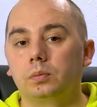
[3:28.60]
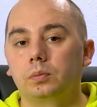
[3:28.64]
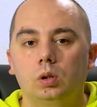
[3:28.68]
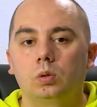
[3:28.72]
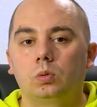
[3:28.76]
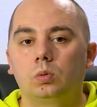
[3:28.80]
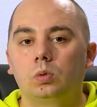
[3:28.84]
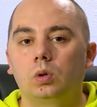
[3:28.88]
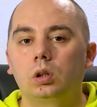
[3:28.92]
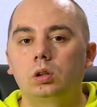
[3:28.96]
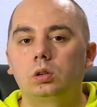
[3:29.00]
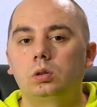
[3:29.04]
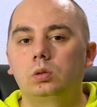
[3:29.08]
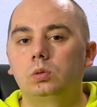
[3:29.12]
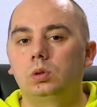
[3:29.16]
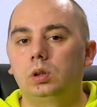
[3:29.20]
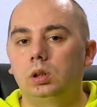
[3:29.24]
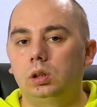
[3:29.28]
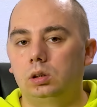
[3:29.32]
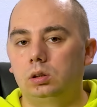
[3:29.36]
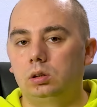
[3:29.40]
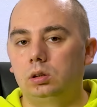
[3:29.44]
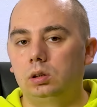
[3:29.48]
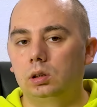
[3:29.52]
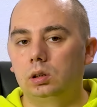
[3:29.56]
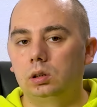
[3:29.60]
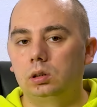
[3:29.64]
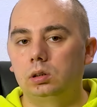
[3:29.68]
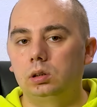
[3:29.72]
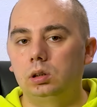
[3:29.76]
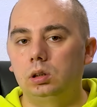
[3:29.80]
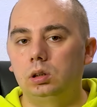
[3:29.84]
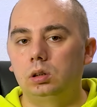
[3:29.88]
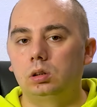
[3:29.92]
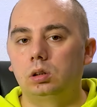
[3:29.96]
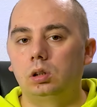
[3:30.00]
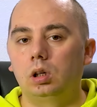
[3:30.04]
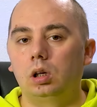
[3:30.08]
What do they still
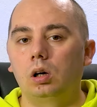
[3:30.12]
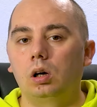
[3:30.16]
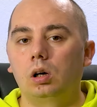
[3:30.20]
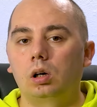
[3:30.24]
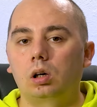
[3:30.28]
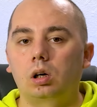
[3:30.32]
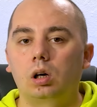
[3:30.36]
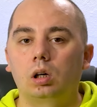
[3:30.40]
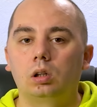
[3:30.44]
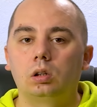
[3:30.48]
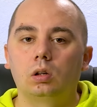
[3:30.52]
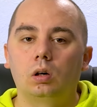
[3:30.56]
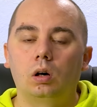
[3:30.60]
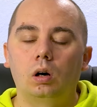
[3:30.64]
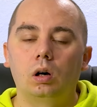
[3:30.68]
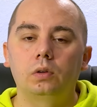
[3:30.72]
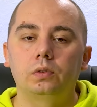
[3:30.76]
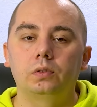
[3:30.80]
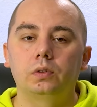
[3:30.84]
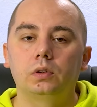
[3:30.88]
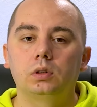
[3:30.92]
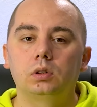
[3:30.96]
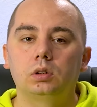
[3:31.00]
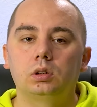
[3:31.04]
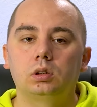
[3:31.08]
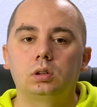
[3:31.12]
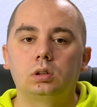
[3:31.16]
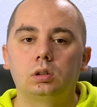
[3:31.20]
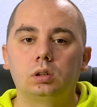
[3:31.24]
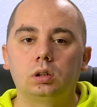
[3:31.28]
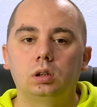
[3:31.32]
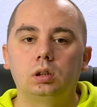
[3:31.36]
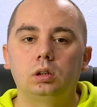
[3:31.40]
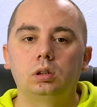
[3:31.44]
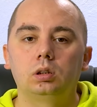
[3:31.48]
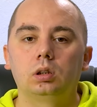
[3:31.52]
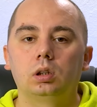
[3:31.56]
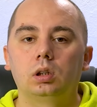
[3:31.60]
see? They can often
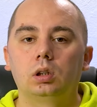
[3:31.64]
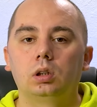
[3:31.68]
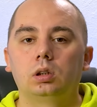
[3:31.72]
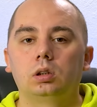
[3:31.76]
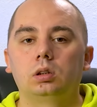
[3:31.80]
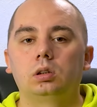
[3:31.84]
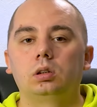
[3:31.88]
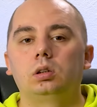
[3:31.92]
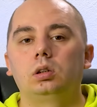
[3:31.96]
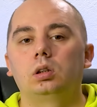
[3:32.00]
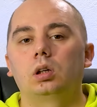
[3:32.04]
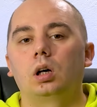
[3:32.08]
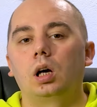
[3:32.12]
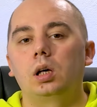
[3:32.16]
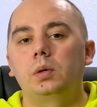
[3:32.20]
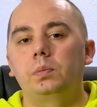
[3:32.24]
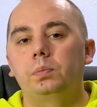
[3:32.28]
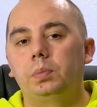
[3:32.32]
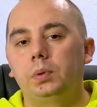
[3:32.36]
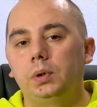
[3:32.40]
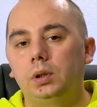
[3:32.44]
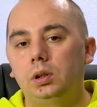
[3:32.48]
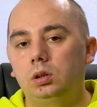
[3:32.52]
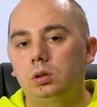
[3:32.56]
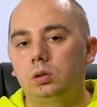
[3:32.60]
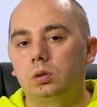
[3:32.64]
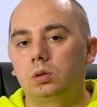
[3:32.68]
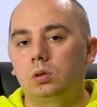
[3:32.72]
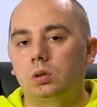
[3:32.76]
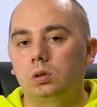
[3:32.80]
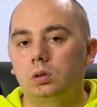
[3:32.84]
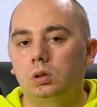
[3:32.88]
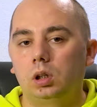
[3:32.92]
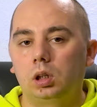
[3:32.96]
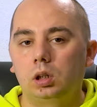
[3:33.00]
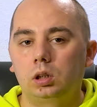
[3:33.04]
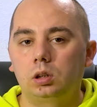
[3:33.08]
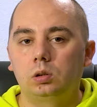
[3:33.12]
see the IPs you
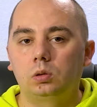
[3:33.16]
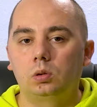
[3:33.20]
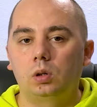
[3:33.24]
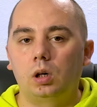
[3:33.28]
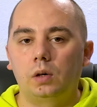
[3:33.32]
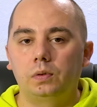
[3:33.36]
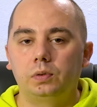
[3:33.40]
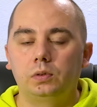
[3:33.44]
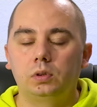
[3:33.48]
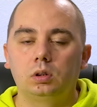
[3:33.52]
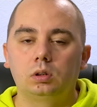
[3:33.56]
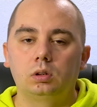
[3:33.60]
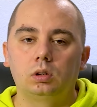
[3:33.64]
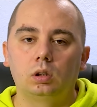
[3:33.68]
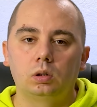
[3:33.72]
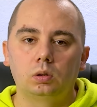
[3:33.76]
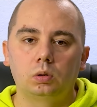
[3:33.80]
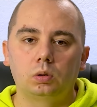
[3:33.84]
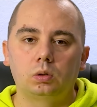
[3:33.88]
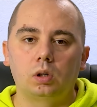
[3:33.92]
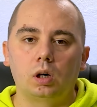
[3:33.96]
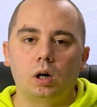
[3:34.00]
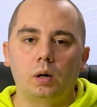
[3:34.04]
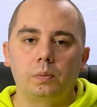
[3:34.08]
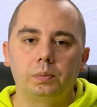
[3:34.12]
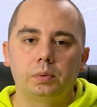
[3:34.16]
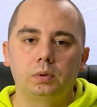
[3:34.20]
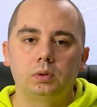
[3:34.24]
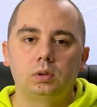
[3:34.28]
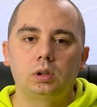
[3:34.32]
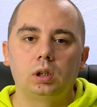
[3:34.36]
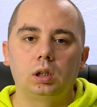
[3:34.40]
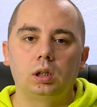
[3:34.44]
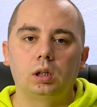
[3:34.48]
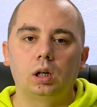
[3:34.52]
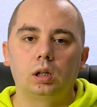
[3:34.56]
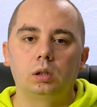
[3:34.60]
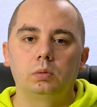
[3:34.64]
connect to after the lookup.
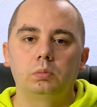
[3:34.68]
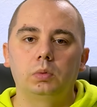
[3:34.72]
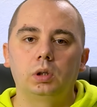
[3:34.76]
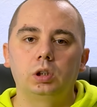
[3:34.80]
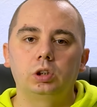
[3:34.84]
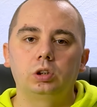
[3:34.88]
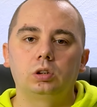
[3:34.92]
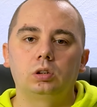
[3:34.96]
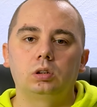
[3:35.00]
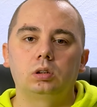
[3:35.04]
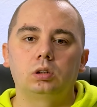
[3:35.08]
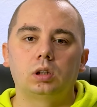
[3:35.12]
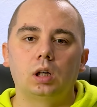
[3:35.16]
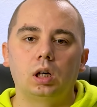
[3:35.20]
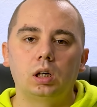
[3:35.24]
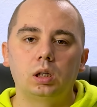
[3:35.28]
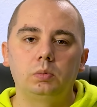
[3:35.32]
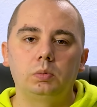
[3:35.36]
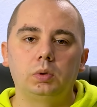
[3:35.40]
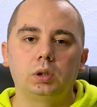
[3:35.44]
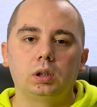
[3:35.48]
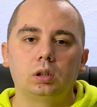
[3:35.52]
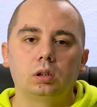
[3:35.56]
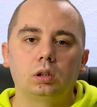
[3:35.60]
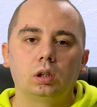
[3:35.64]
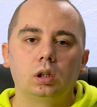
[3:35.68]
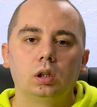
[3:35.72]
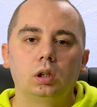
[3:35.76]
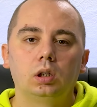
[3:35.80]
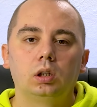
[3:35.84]
They can measure timing.